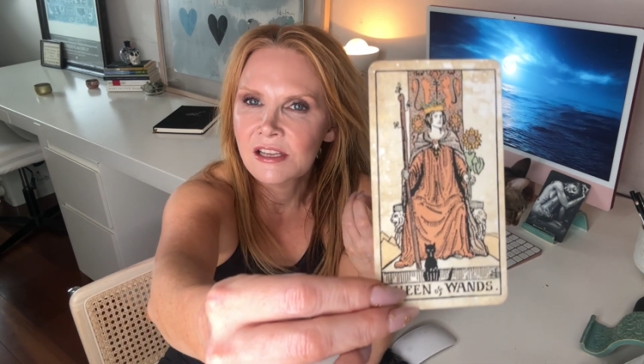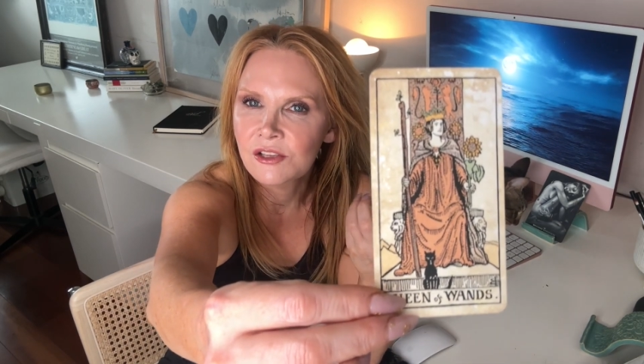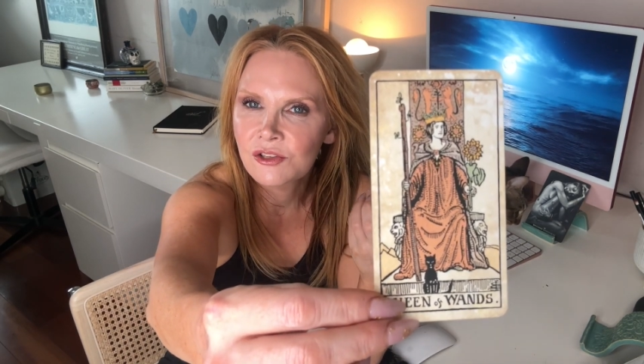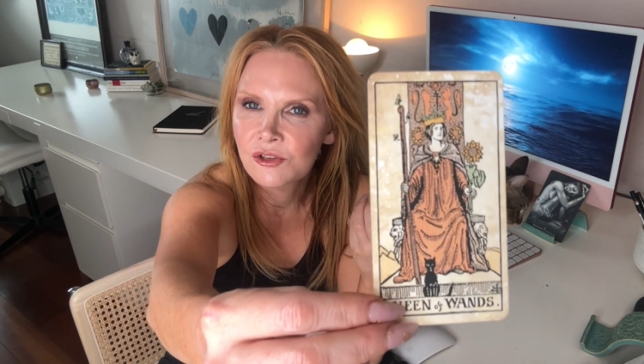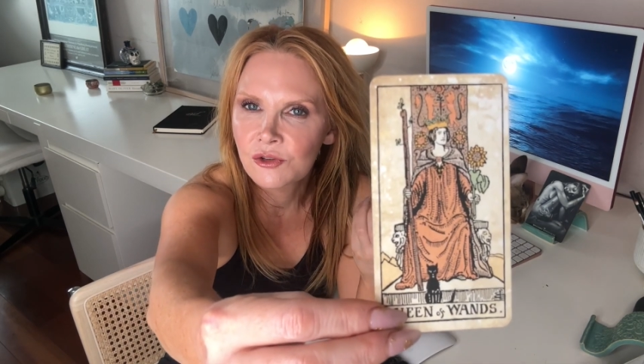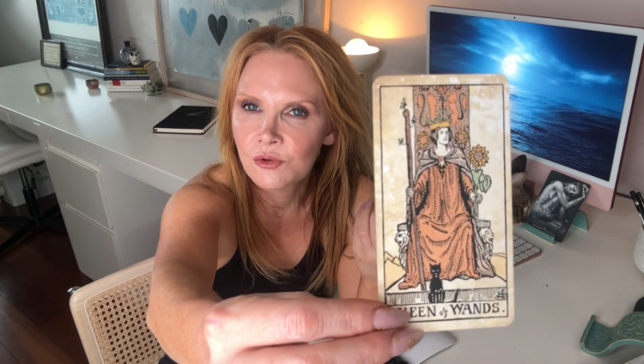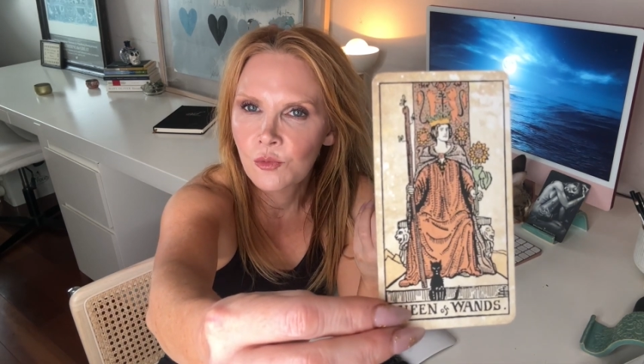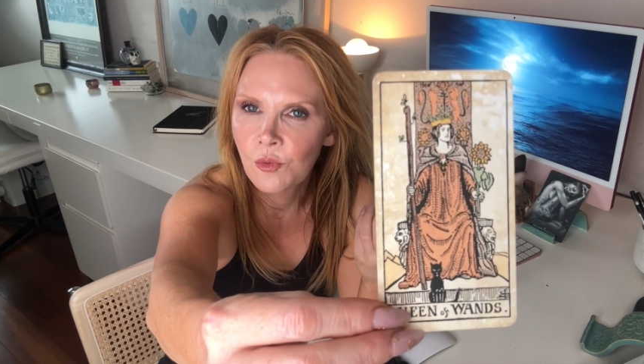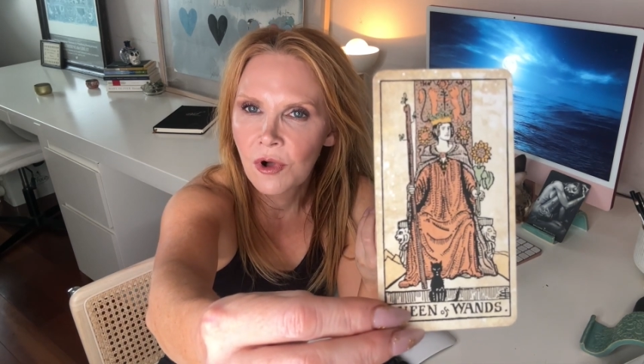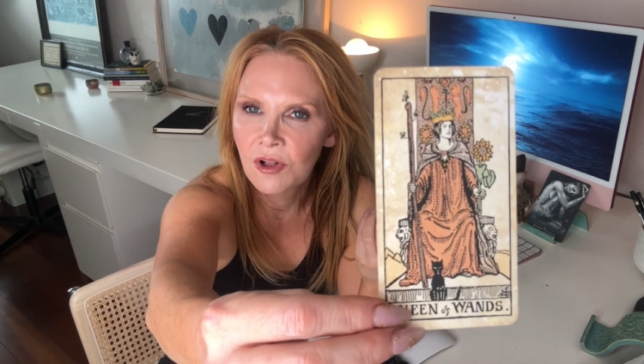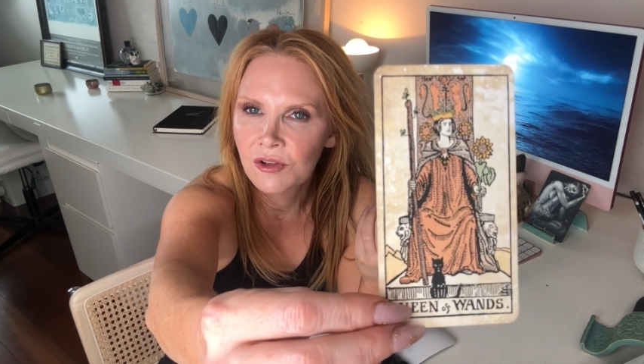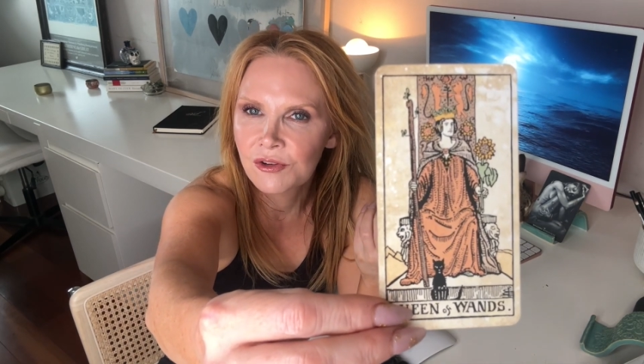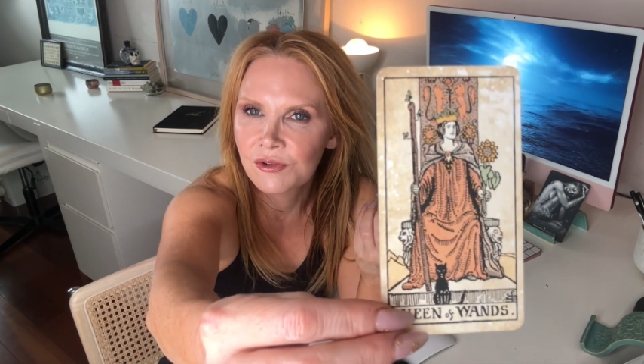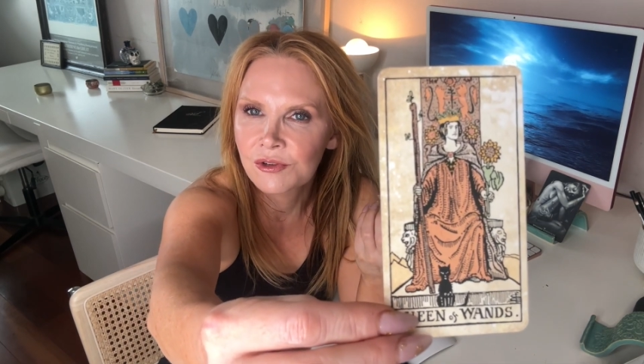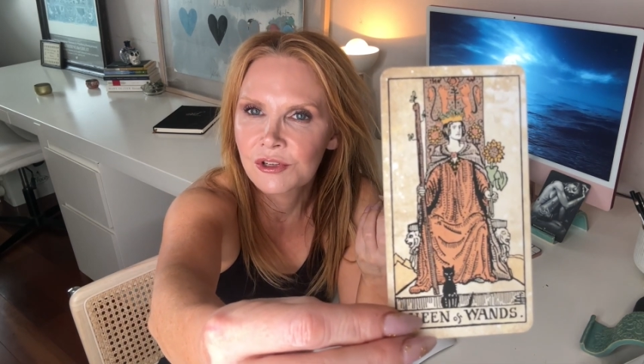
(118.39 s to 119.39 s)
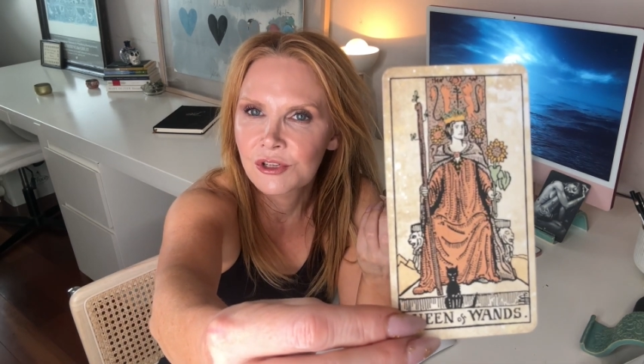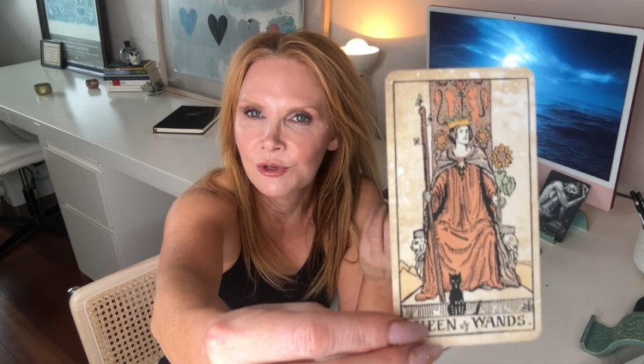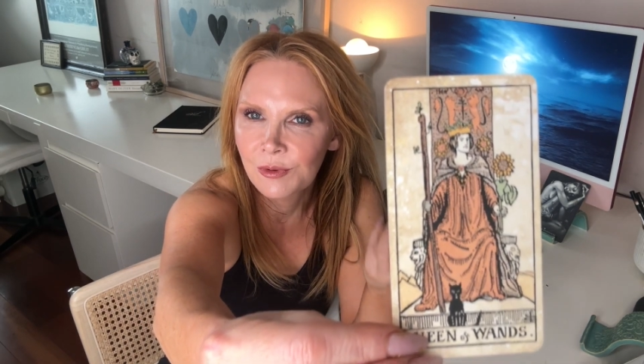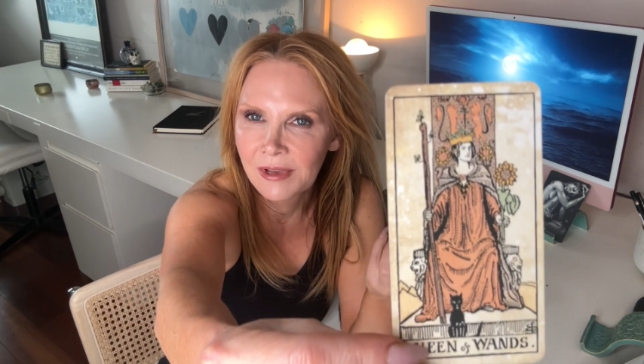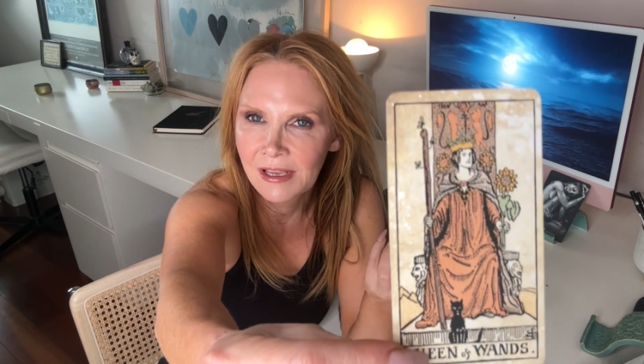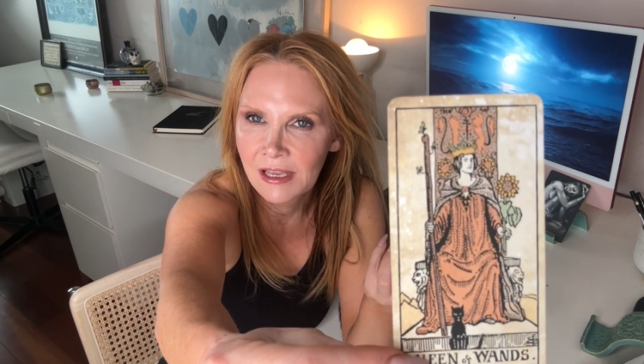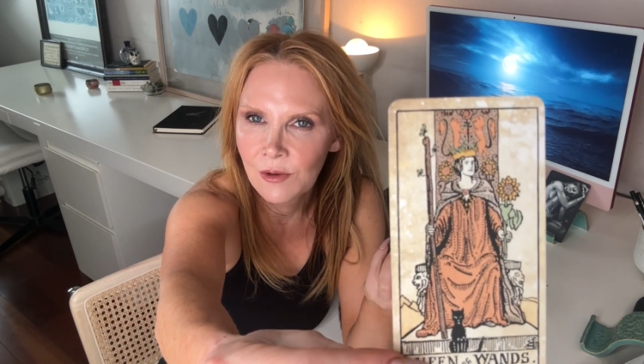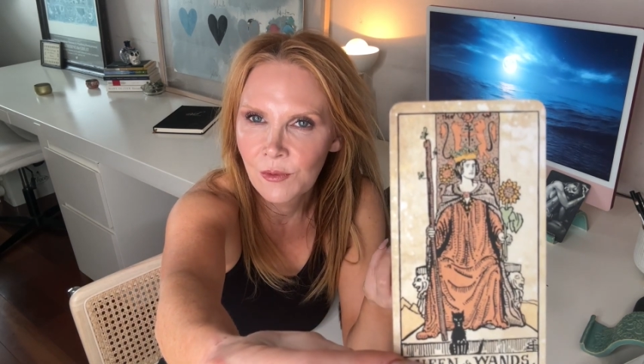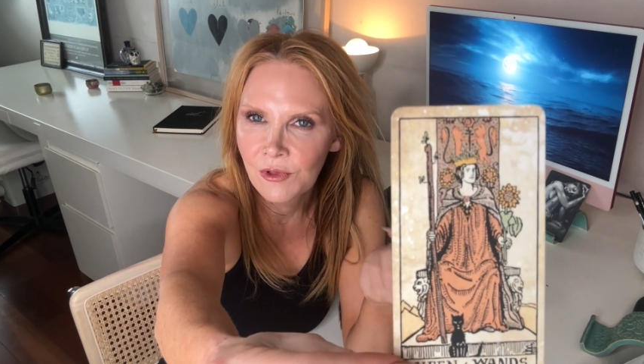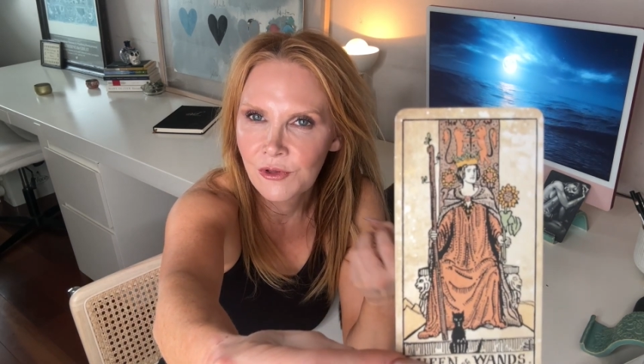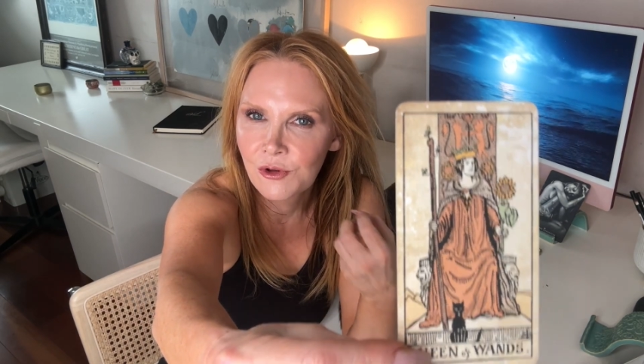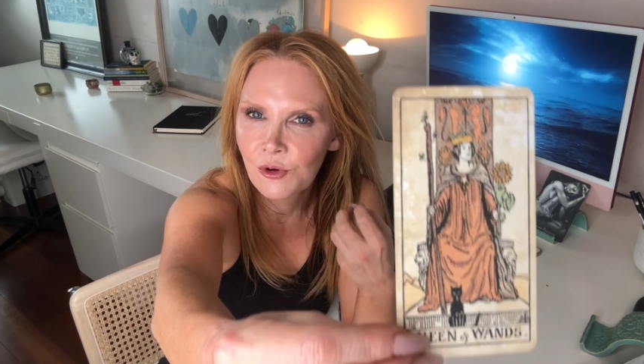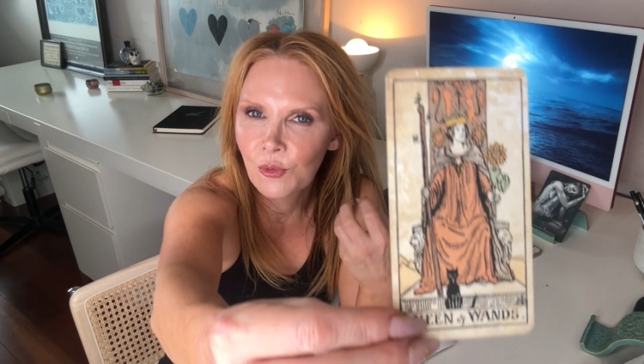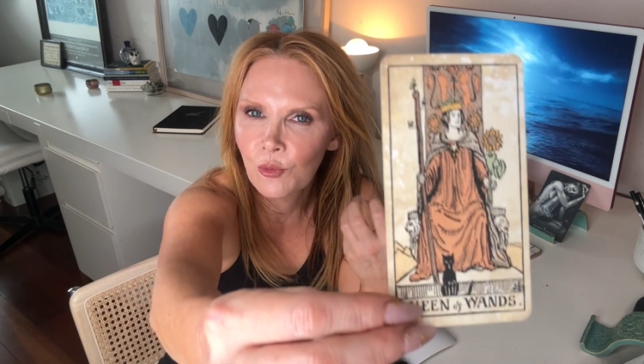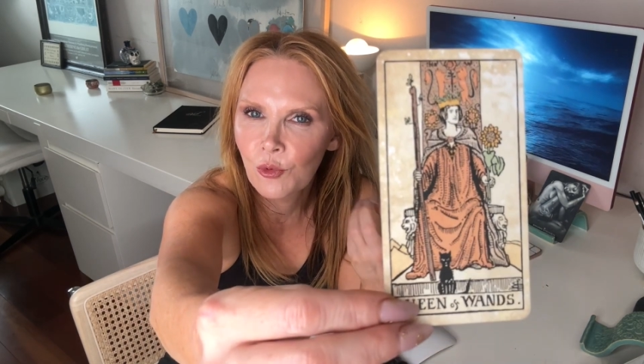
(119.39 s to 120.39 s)
into while you're doing it, whether
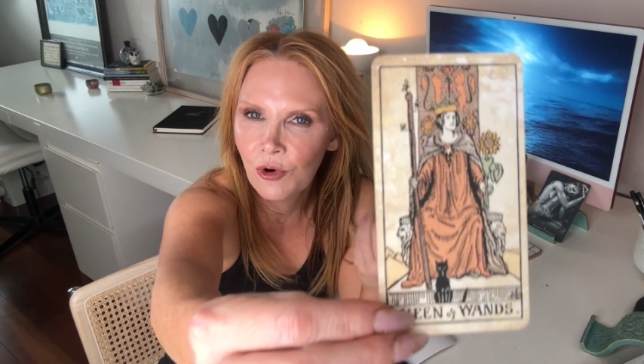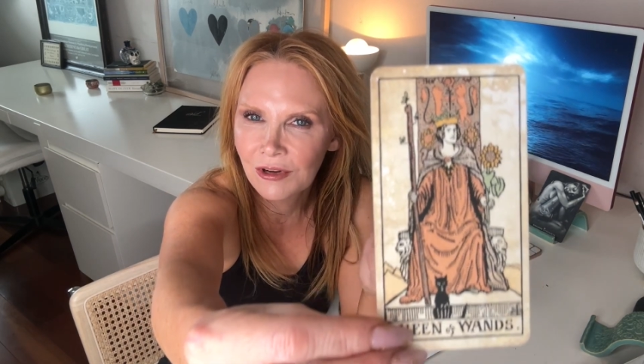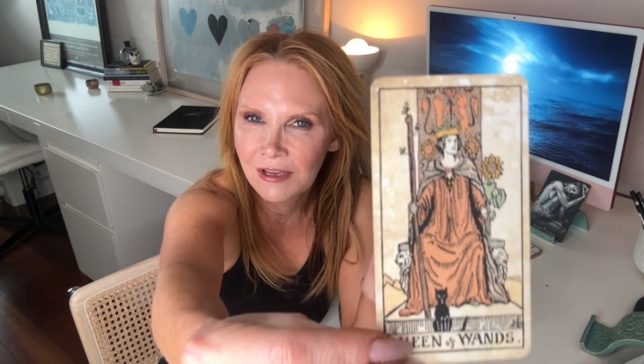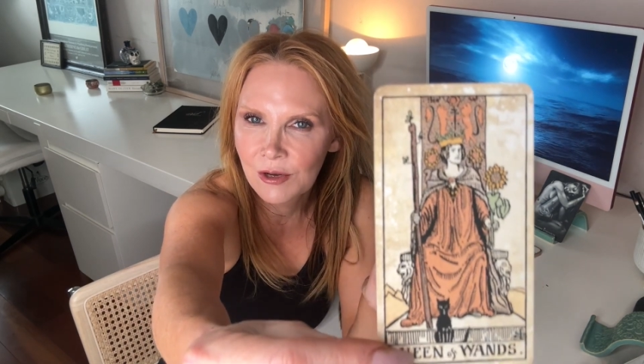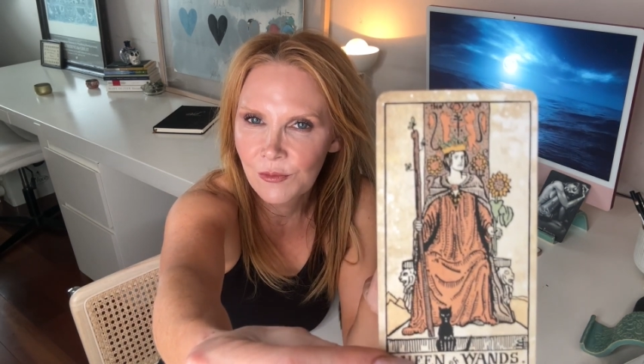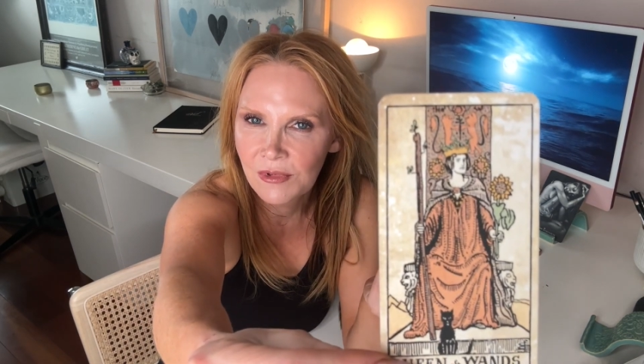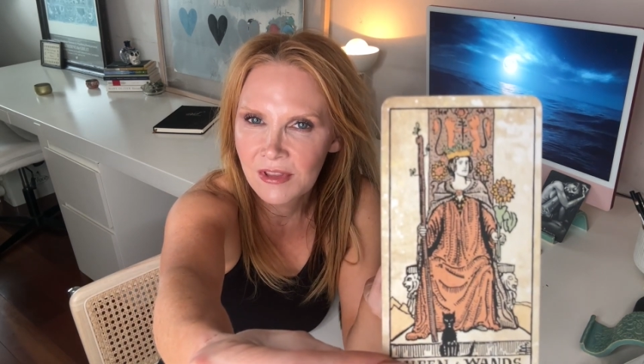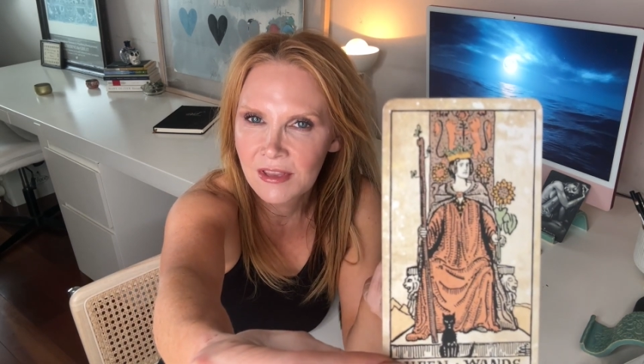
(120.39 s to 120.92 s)
you're working with